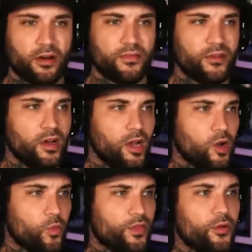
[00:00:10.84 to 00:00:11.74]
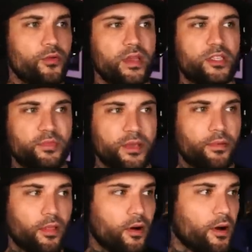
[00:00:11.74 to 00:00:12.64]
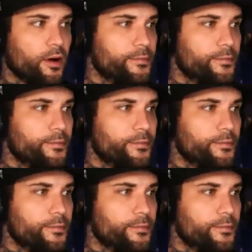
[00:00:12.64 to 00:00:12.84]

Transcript: off with who these people are.